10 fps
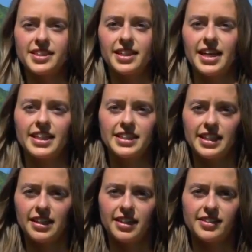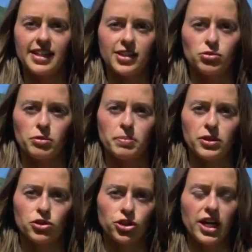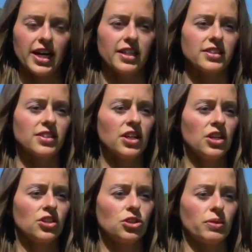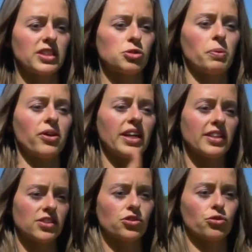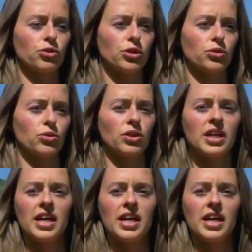disconnected in us as we've been trained to experience through